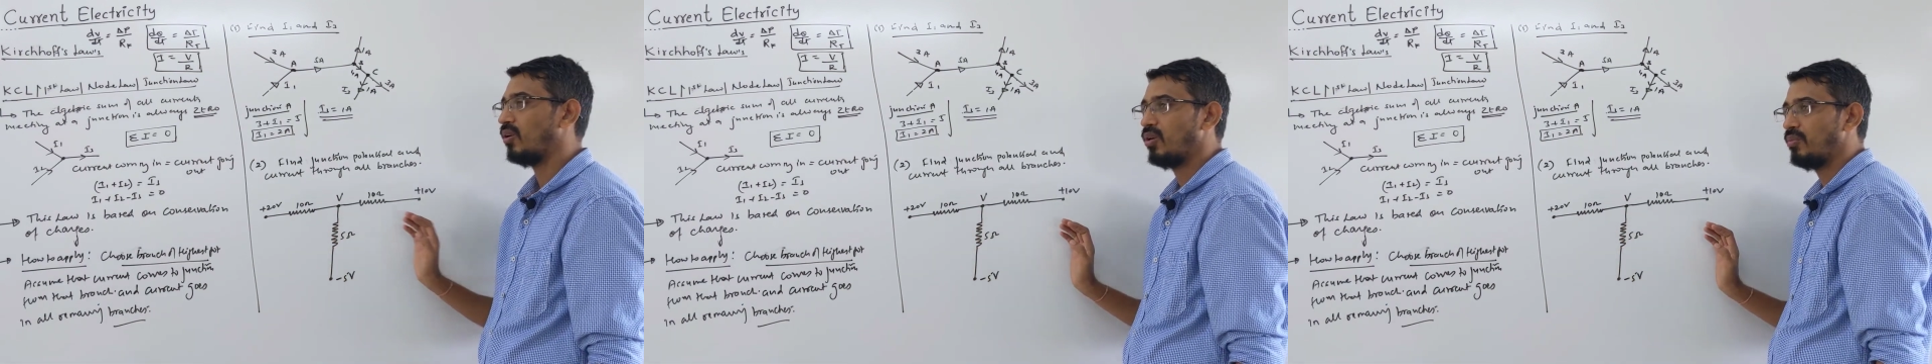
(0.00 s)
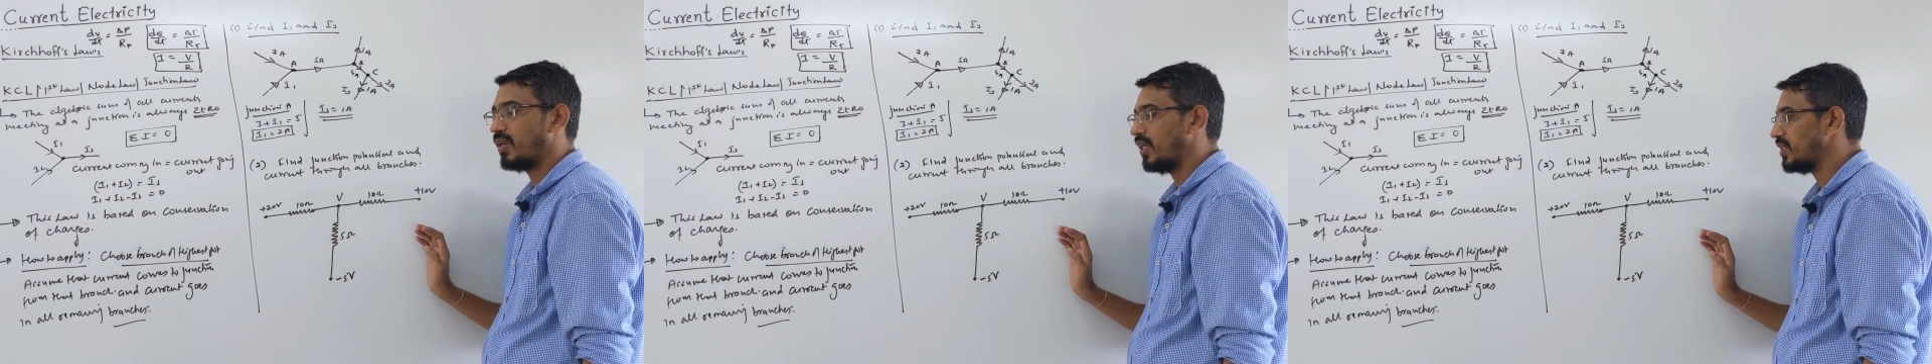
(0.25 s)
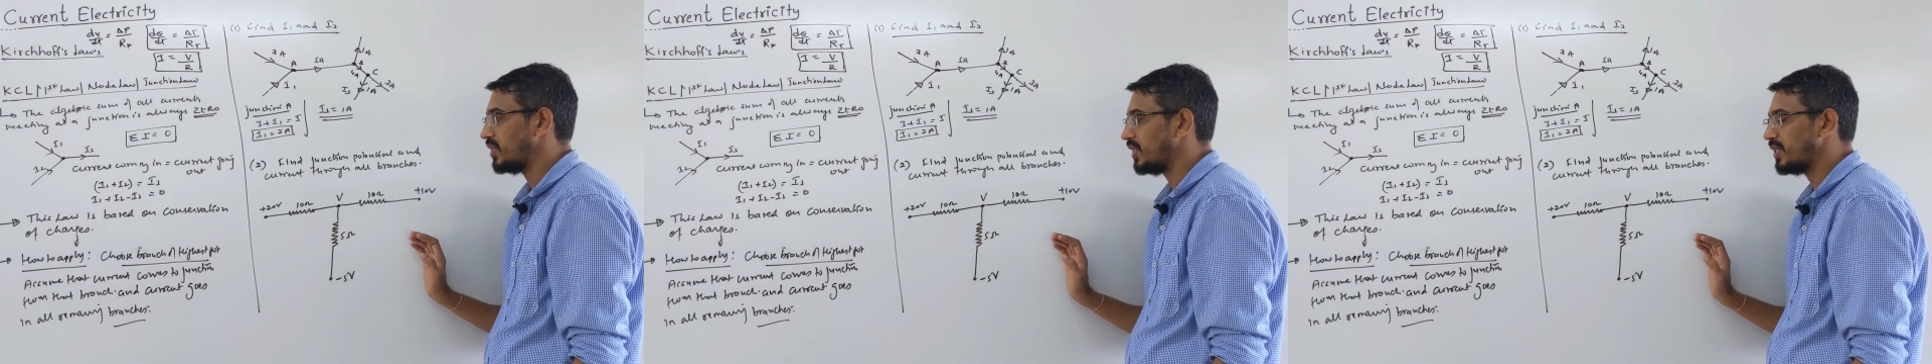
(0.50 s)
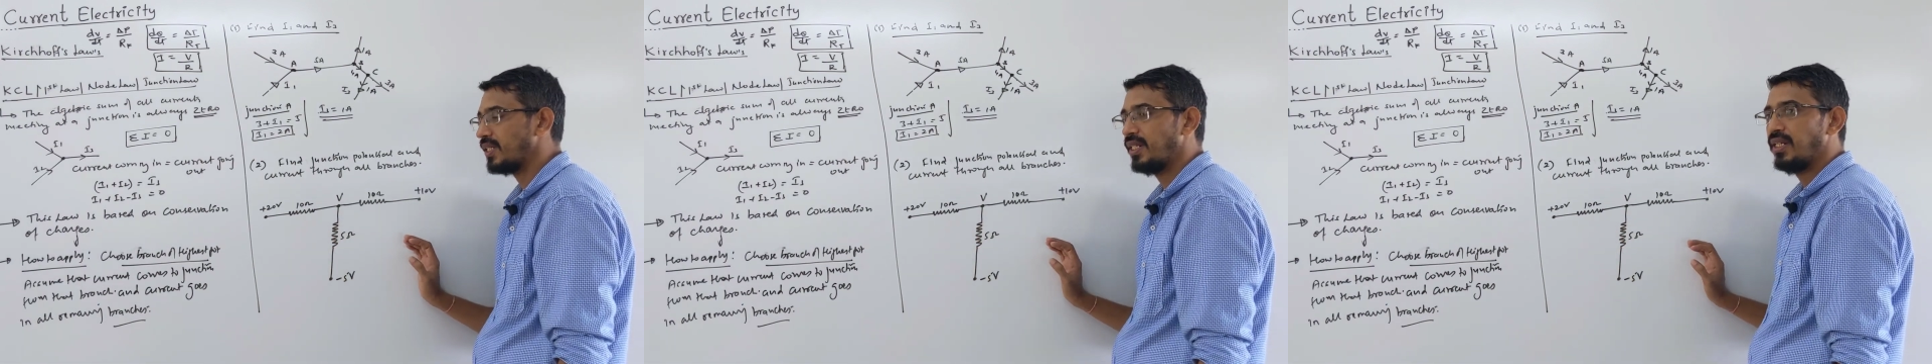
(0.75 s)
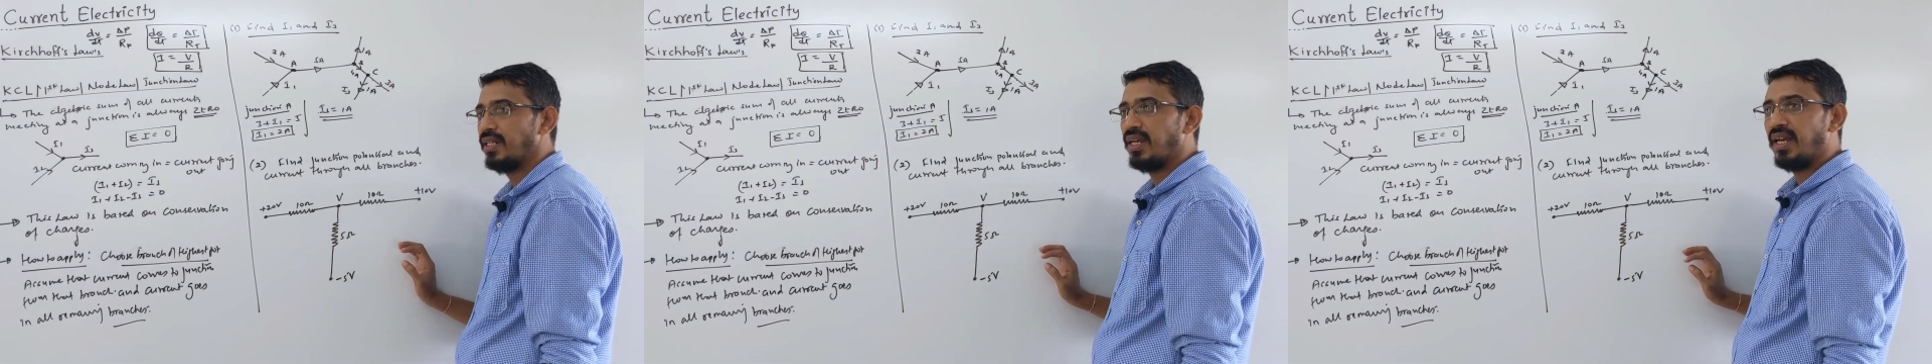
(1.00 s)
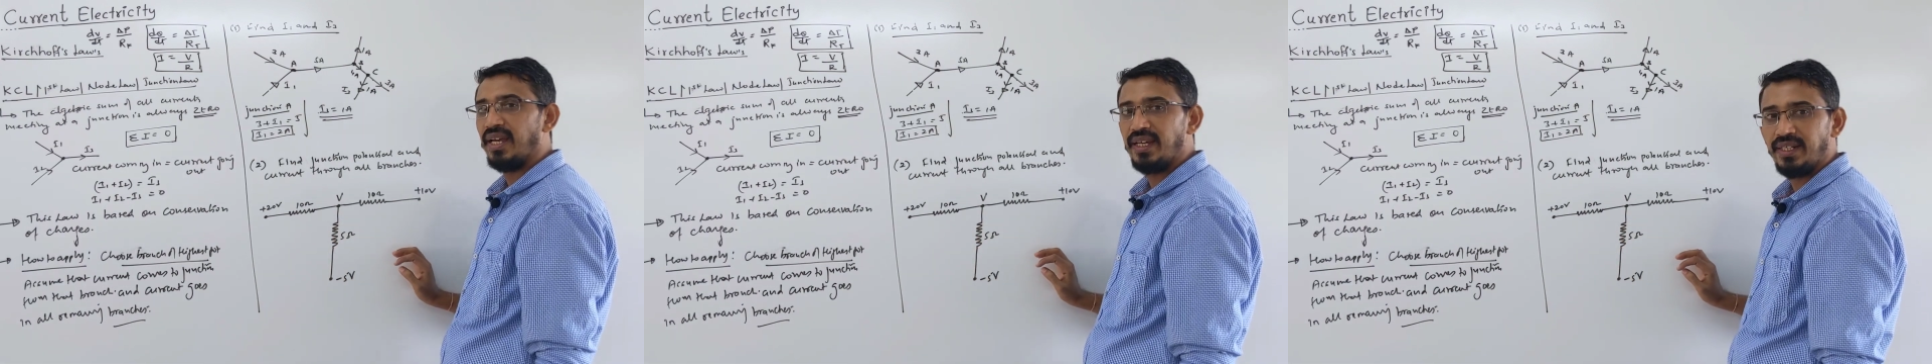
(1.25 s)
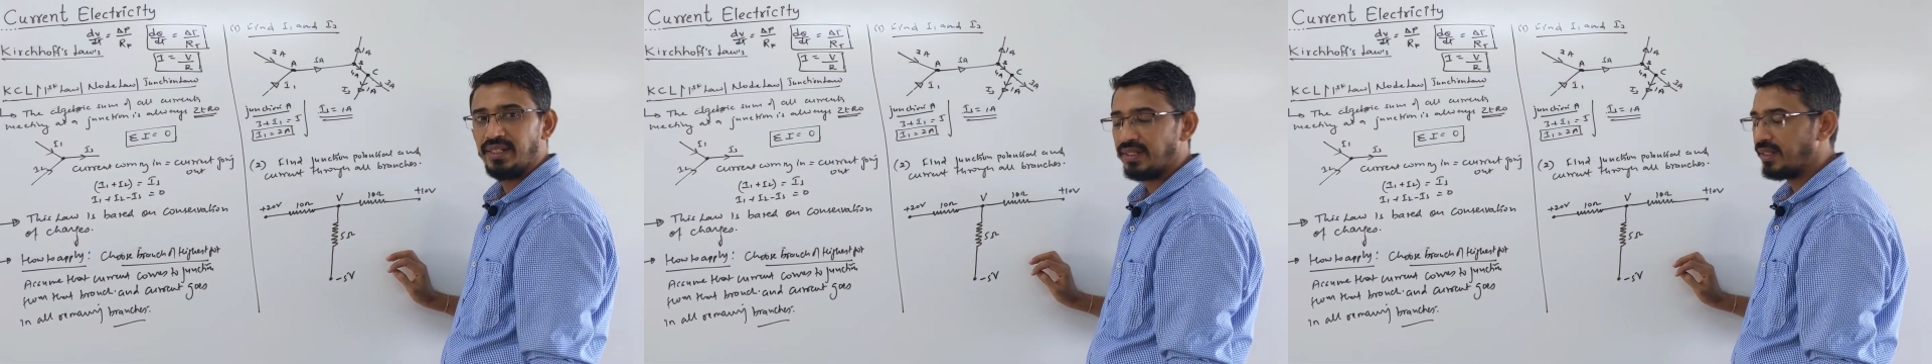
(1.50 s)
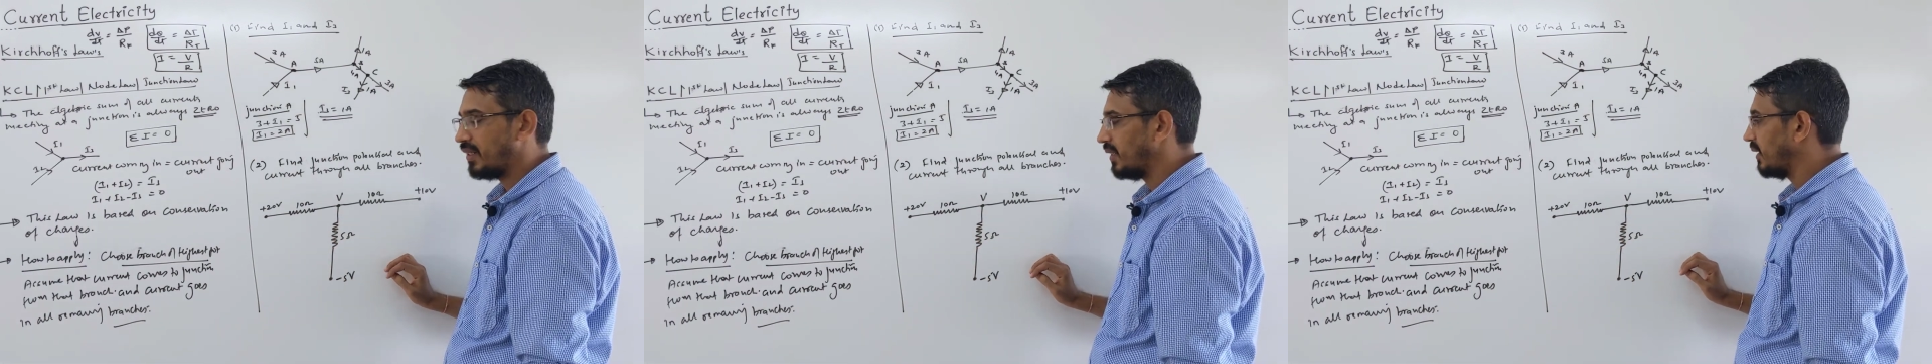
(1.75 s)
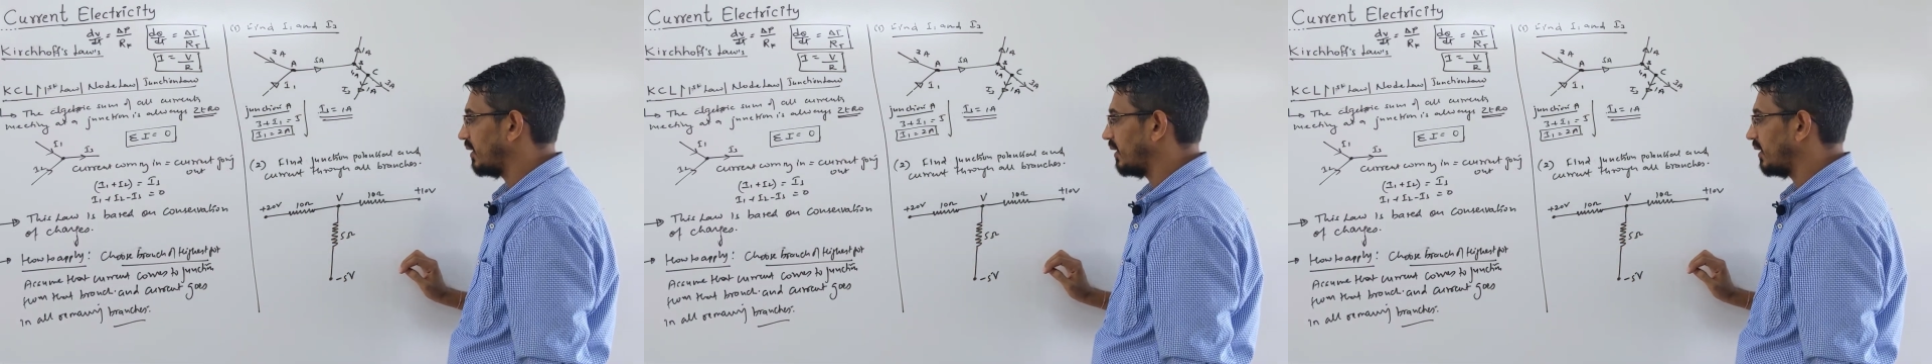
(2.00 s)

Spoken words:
all branches, and